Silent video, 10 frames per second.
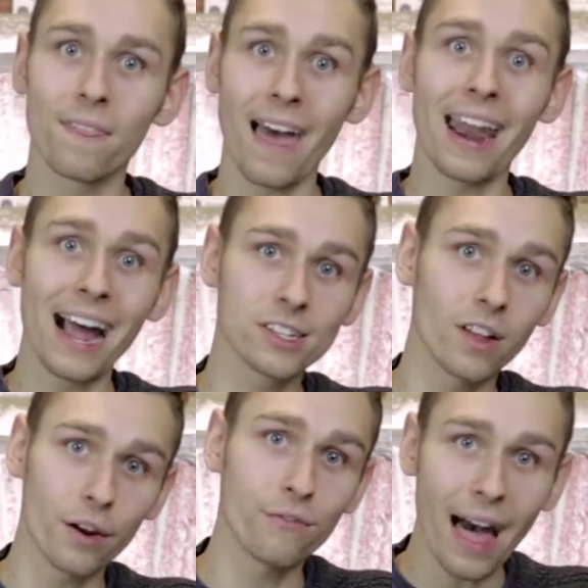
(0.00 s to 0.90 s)
That adds
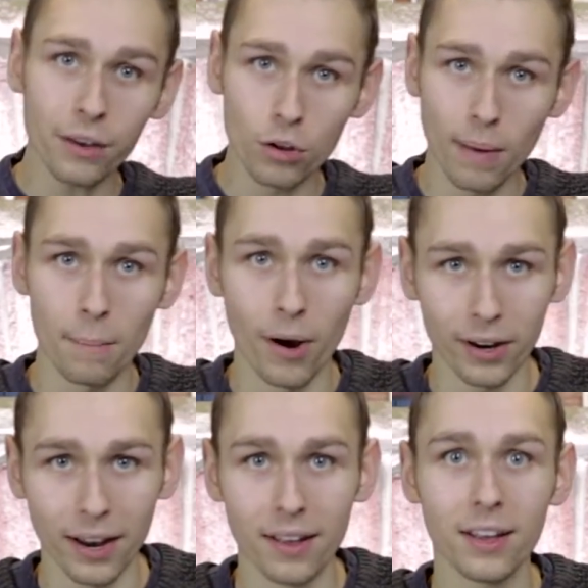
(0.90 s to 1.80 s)
a lot of value in my
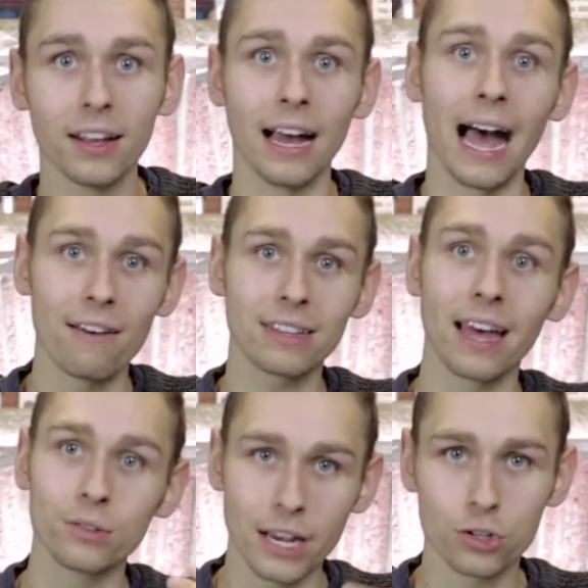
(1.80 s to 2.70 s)
market having
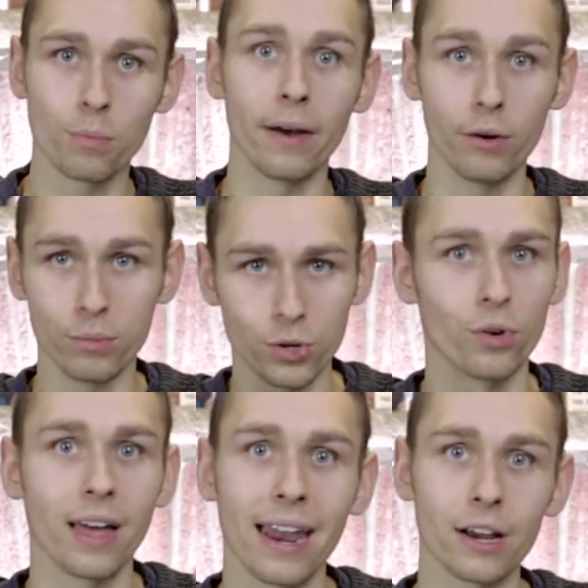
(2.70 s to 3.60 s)
those extra bedrooms
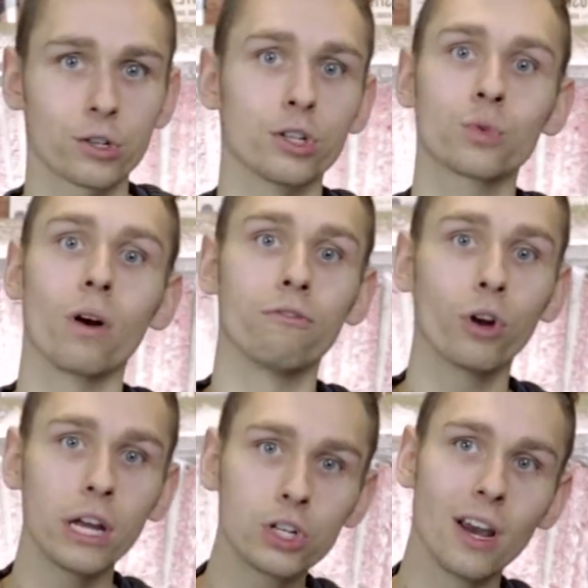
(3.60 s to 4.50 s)
or that extra square
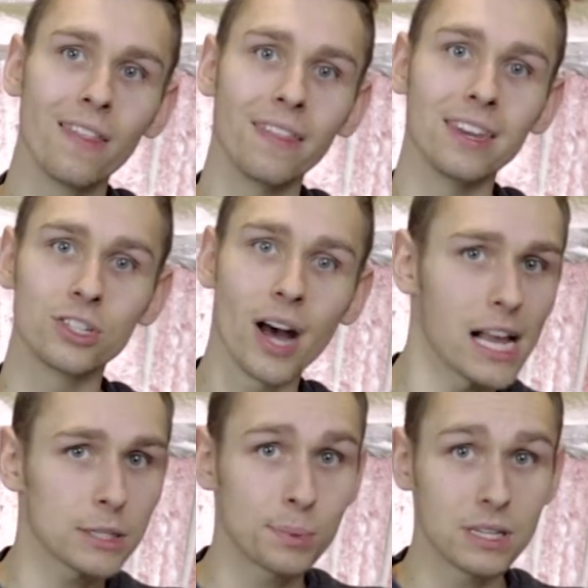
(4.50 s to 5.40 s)
footage that is
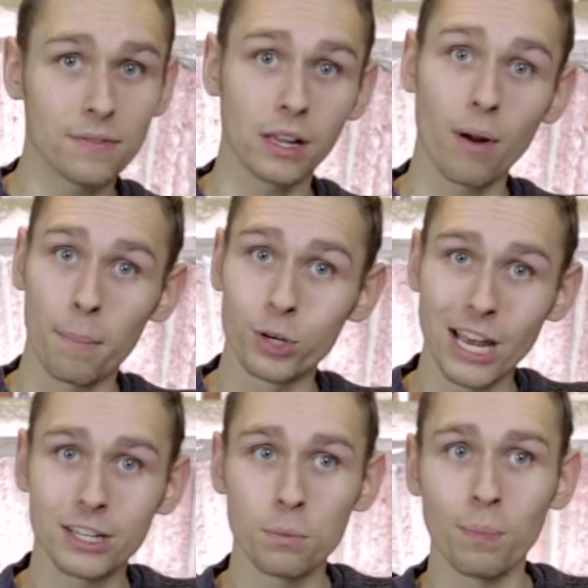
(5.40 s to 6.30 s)
not specifically
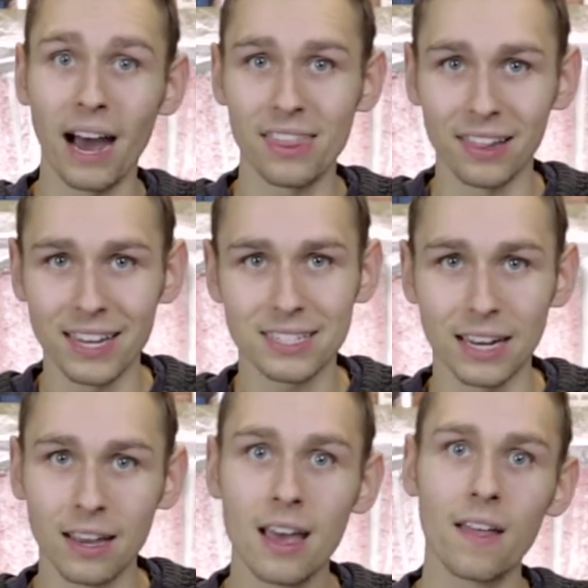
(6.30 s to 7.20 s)
represented by the
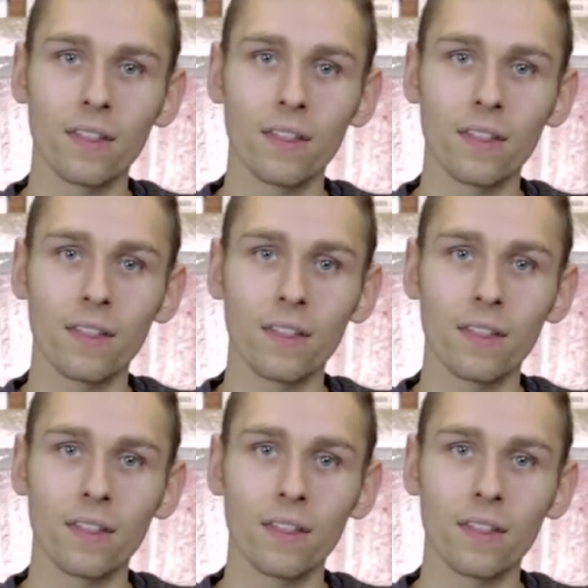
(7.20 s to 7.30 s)
listing.